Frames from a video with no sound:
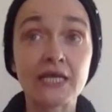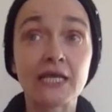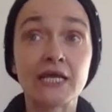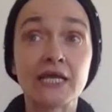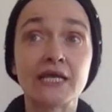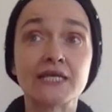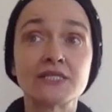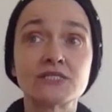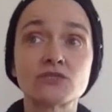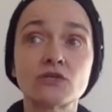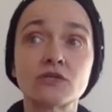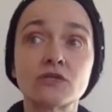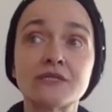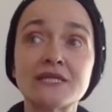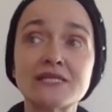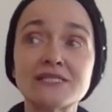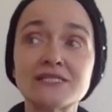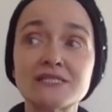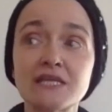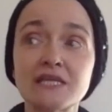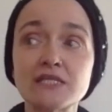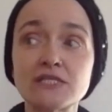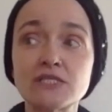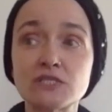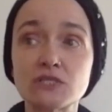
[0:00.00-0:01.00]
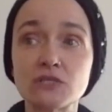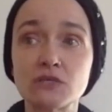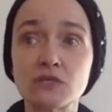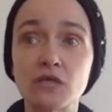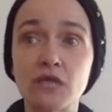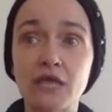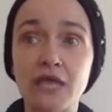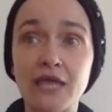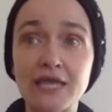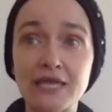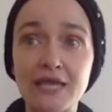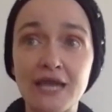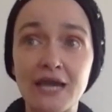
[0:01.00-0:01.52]
And so in that sense,
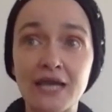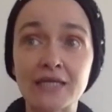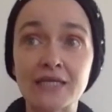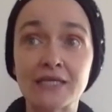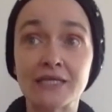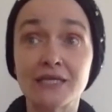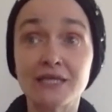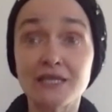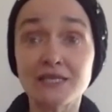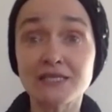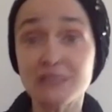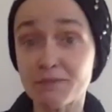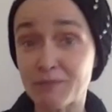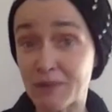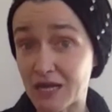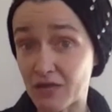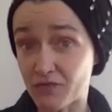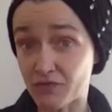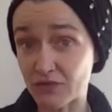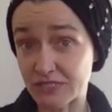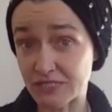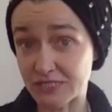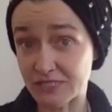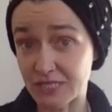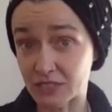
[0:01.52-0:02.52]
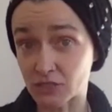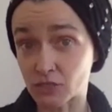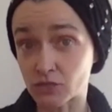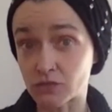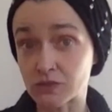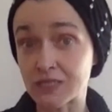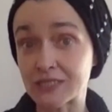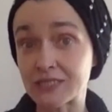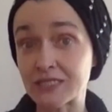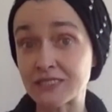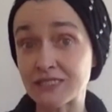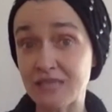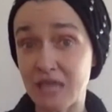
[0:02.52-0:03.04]
AI is a manifestation
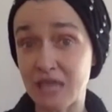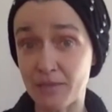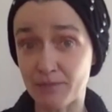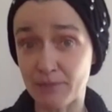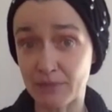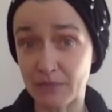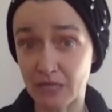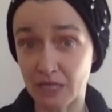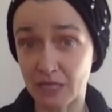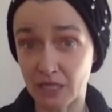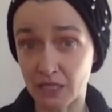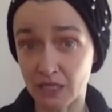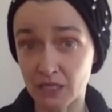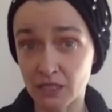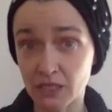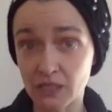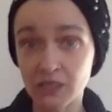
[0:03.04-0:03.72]
that is happening,